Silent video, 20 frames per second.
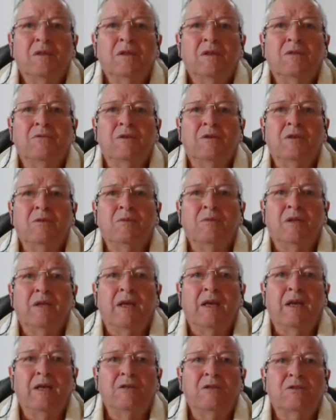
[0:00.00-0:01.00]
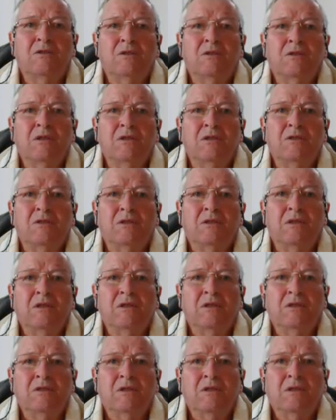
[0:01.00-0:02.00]
If anyone adds to these
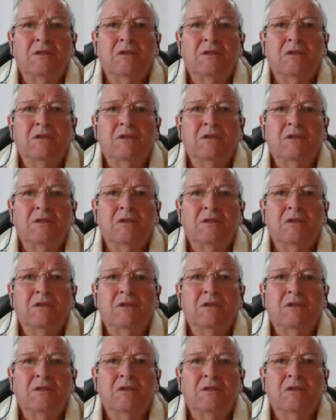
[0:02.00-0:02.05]
things,